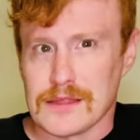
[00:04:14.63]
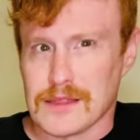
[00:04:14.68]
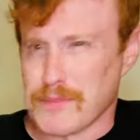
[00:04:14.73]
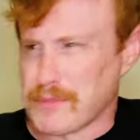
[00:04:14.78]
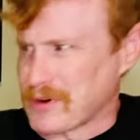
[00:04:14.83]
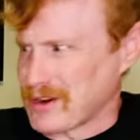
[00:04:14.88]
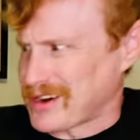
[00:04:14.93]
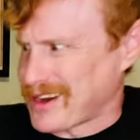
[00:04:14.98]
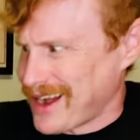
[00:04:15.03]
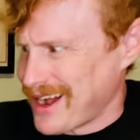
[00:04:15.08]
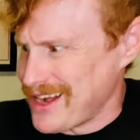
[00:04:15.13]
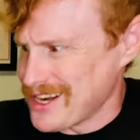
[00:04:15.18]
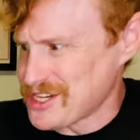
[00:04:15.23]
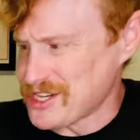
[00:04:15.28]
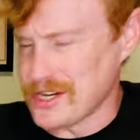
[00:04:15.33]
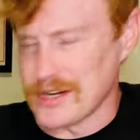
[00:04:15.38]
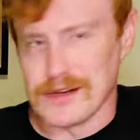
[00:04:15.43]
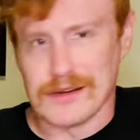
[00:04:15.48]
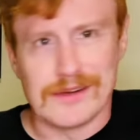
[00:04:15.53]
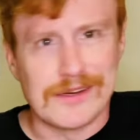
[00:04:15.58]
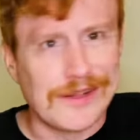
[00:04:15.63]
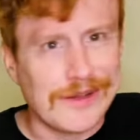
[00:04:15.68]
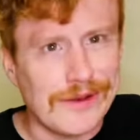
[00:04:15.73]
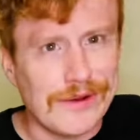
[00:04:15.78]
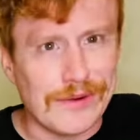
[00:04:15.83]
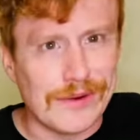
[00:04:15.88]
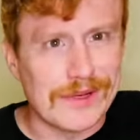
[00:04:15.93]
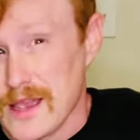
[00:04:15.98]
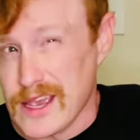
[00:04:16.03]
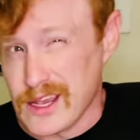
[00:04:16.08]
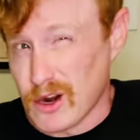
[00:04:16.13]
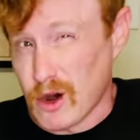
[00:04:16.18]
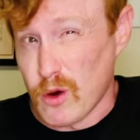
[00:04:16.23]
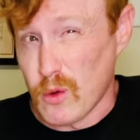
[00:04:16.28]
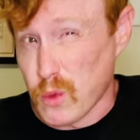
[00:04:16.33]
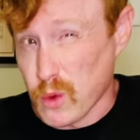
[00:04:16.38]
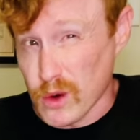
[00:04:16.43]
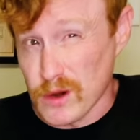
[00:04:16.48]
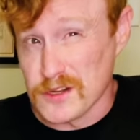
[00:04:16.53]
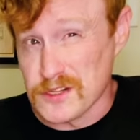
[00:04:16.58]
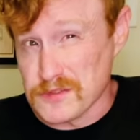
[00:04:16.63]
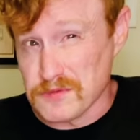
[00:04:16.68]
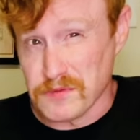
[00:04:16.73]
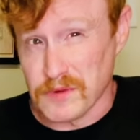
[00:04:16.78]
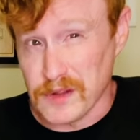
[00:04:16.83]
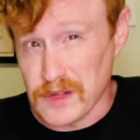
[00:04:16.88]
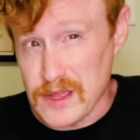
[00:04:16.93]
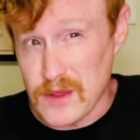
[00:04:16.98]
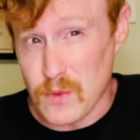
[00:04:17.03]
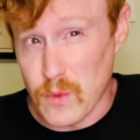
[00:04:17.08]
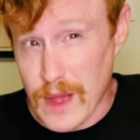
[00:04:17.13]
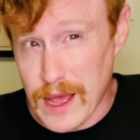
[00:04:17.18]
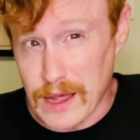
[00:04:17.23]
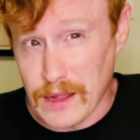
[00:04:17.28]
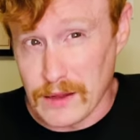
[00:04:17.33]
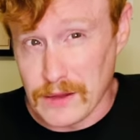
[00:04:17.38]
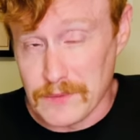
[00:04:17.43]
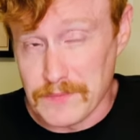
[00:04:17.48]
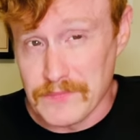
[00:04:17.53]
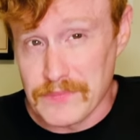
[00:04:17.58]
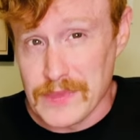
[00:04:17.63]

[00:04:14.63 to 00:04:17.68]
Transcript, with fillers: The percussion too, it all works really well.